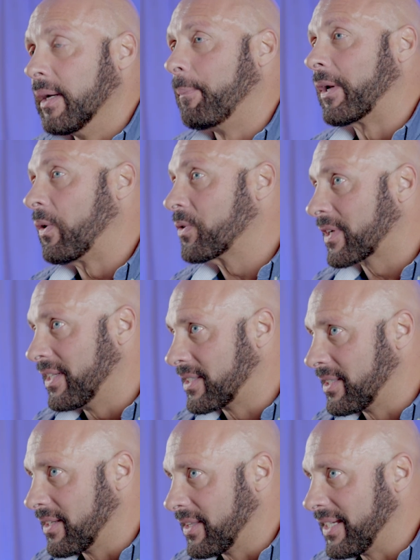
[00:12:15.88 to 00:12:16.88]
But also
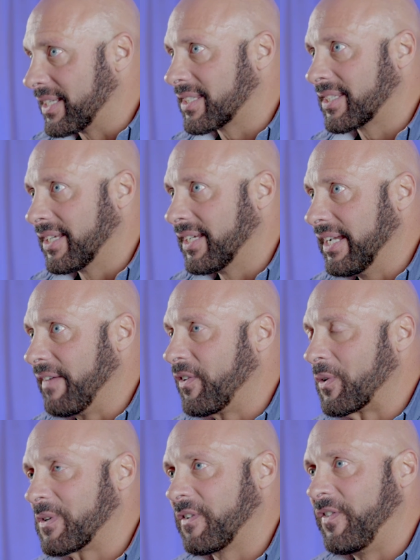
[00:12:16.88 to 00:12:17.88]
consider this if
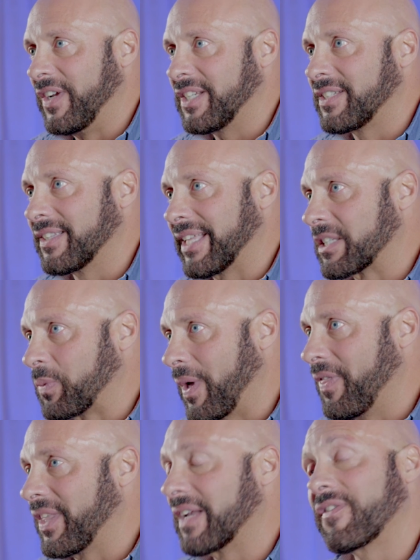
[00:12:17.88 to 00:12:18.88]
you're deficient, that's
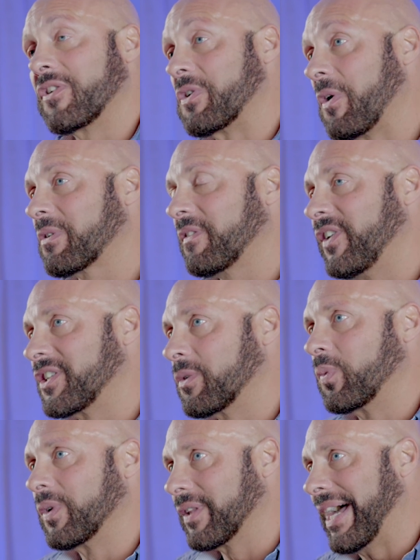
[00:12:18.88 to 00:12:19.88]
one thing. If you're not
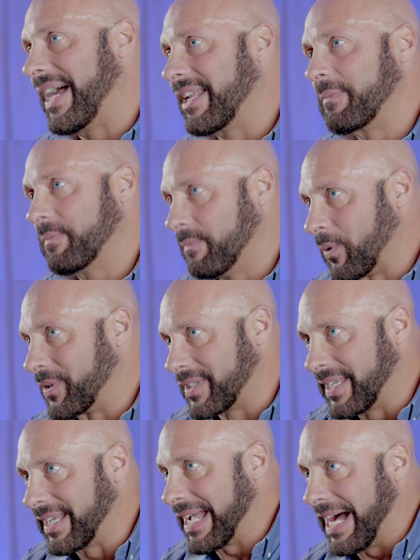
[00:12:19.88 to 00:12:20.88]
deficient, will adding more
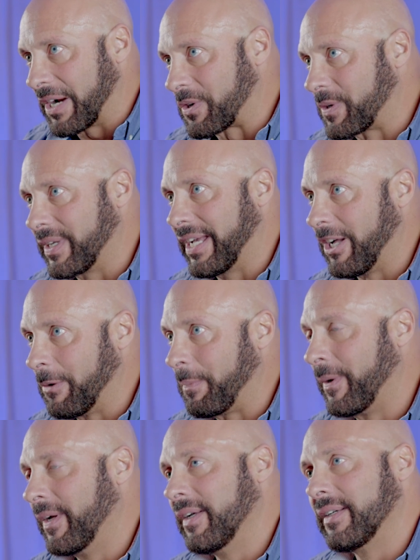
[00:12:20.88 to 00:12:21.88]
zinc actually
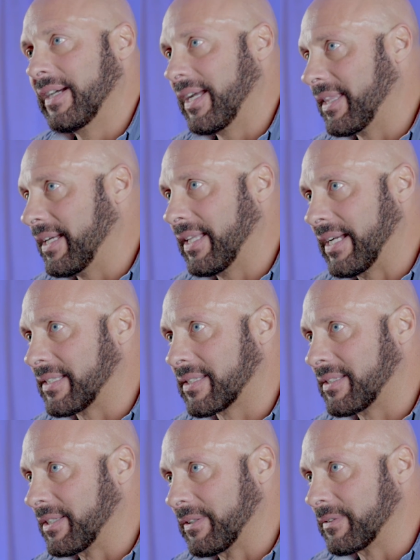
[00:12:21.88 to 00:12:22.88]
help? And, and that's
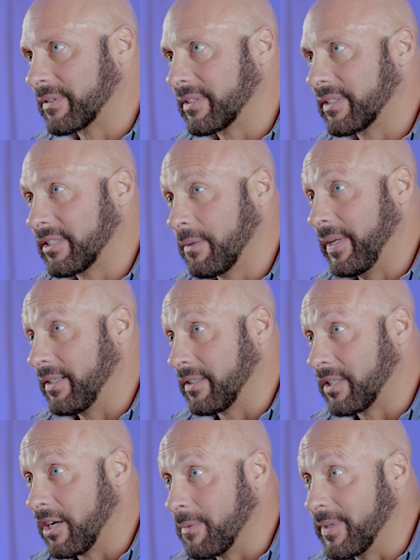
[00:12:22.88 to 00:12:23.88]
still to be
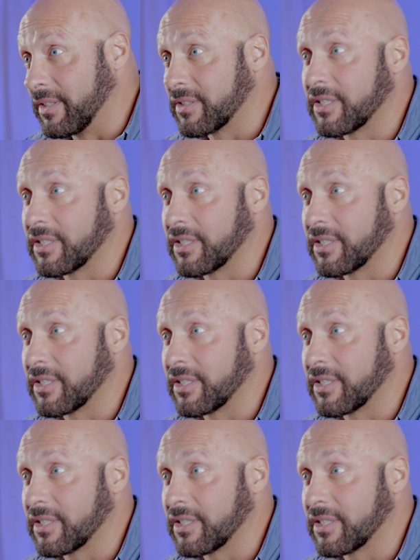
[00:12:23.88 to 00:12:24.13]
determined.